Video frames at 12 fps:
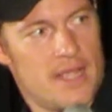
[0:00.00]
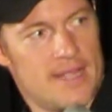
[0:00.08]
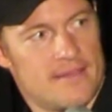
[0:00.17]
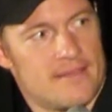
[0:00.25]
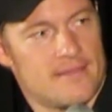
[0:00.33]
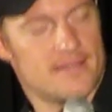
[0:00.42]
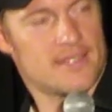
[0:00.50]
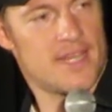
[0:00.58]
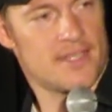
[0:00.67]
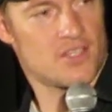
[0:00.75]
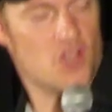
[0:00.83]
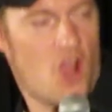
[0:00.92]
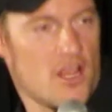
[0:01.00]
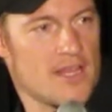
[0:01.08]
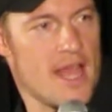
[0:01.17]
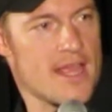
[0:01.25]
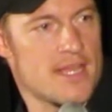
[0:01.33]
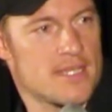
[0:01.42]
It's
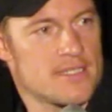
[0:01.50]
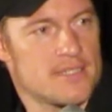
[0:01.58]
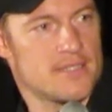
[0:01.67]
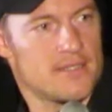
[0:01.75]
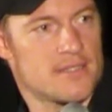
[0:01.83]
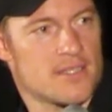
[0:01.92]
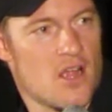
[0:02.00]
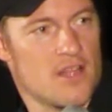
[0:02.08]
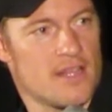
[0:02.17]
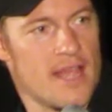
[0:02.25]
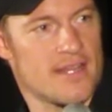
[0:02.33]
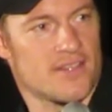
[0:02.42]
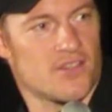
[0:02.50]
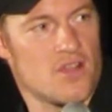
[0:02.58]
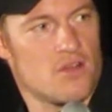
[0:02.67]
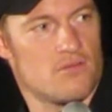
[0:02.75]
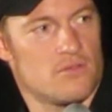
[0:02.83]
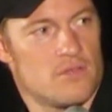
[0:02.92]
godlike.
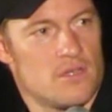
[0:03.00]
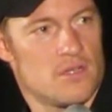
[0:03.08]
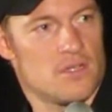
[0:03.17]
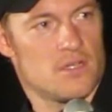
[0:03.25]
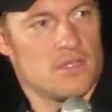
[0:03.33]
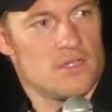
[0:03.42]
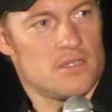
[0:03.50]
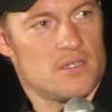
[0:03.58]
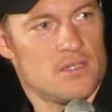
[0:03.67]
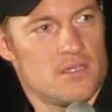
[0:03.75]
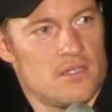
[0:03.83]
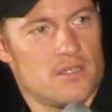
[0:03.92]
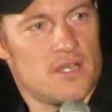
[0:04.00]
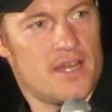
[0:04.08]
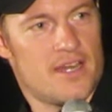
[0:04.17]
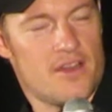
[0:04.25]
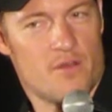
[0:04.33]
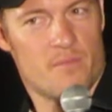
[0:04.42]
So I
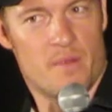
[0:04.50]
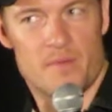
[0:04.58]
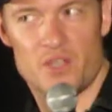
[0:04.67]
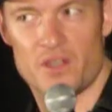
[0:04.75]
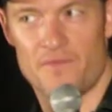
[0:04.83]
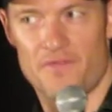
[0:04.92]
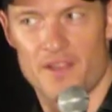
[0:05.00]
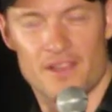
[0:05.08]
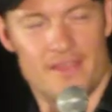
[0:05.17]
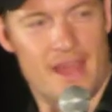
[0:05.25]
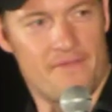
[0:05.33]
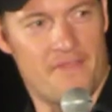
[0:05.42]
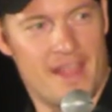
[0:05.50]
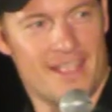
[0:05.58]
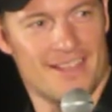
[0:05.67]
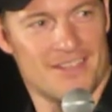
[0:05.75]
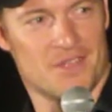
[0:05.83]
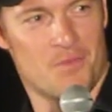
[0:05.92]
don't know. Maybe she'd fill in that
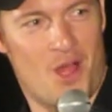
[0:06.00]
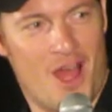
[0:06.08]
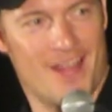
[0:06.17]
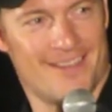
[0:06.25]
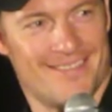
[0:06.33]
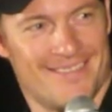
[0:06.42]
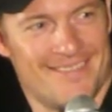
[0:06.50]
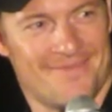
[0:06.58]
vacant spot.